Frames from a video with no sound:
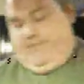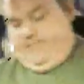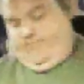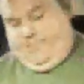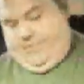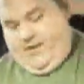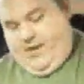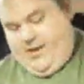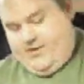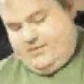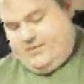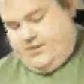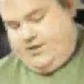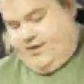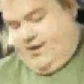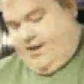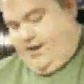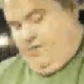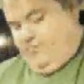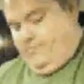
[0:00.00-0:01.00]
And that's going
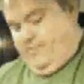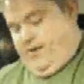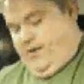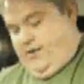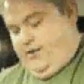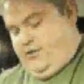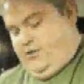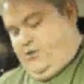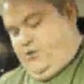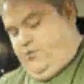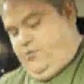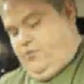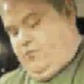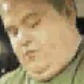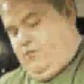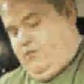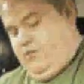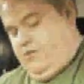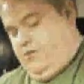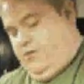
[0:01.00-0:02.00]
to help me to
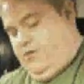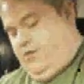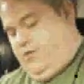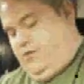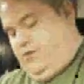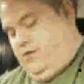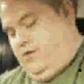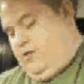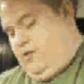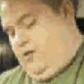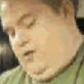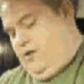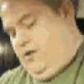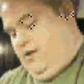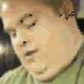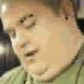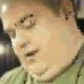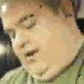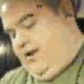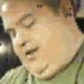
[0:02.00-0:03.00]

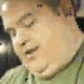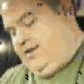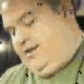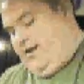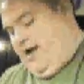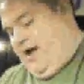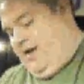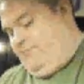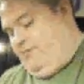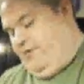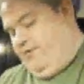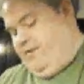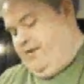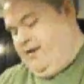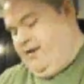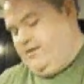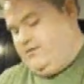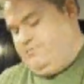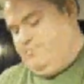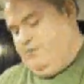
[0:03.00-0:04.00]
get a top on
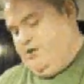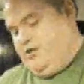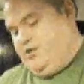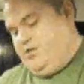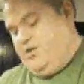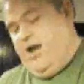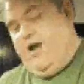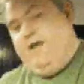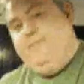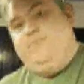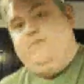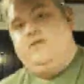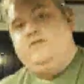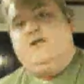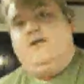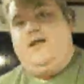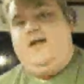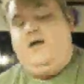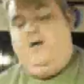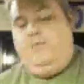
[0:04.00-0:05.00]
this, but a shape that's
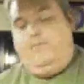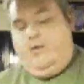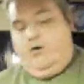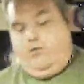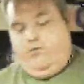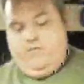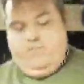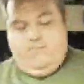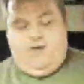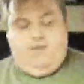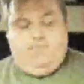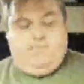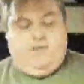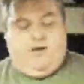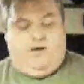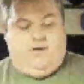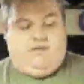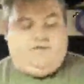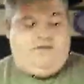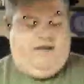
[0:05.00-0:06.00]
going to help hold the
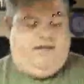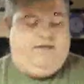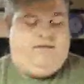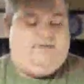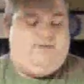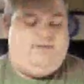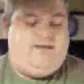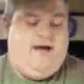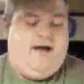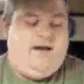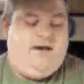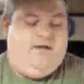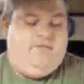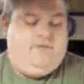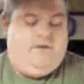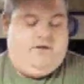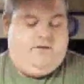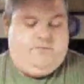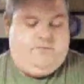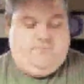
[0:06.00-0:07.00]
meatballs inside
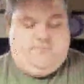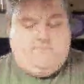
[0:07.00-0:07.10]
of it.